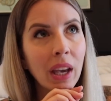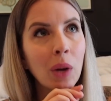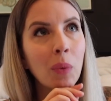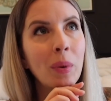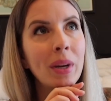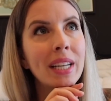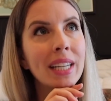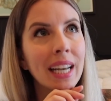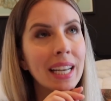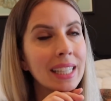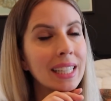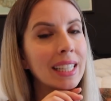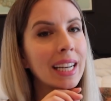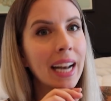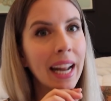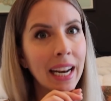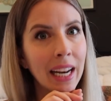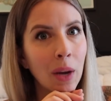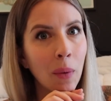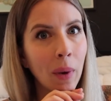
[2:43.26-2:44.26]
can we test it
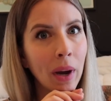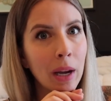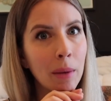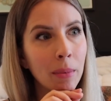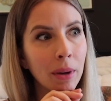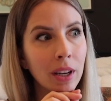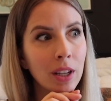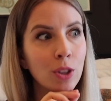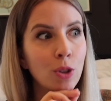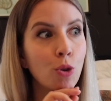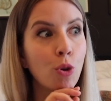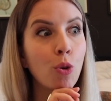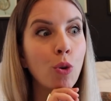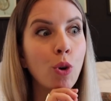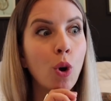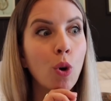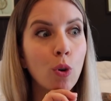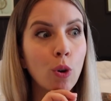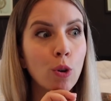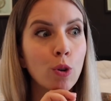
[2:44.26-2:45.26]
anyway? Because, you know,
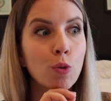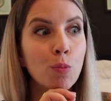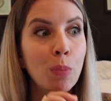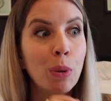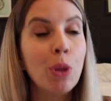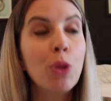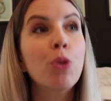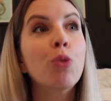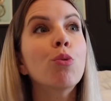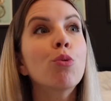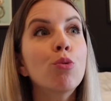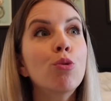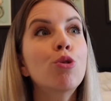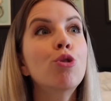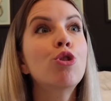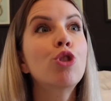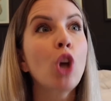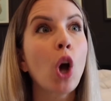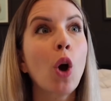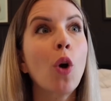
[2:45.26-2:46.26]
Coco's been through
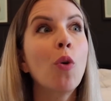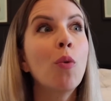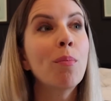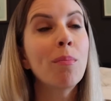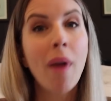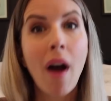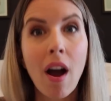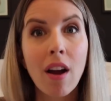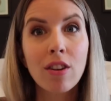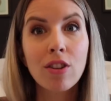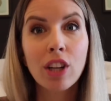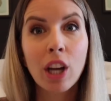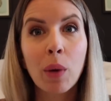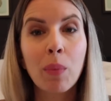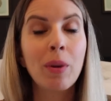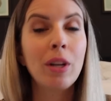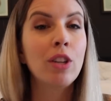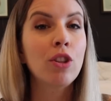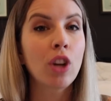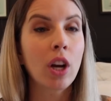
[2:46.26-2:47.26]
so much. Can
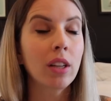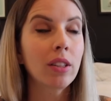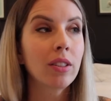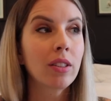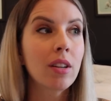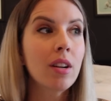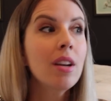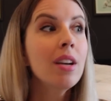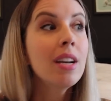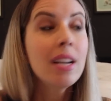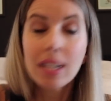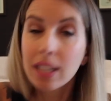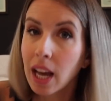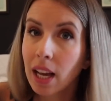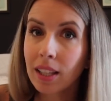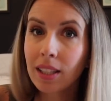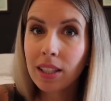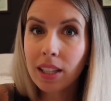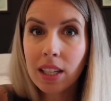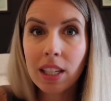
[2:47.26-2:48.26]
we just
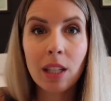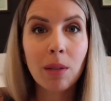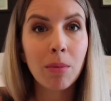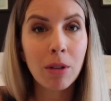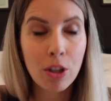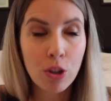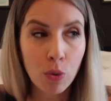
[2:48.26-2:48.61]
test it to be